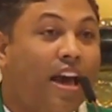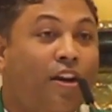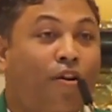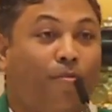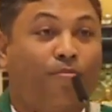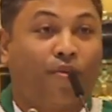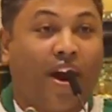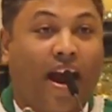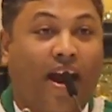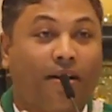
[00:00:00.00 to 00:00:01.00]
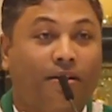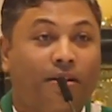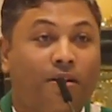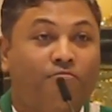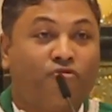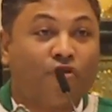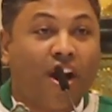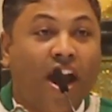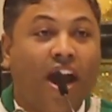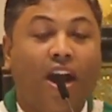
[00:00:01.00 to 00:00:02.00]
in your prayer?
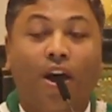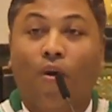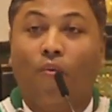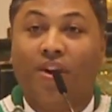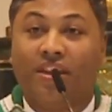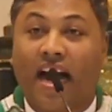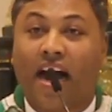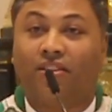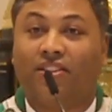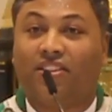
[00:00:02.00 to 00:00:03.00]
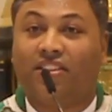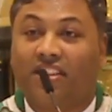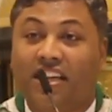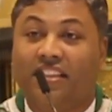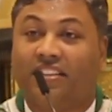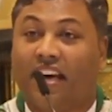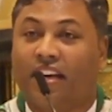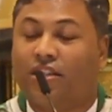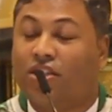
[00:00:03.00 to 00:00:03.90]
Pray without ceasing.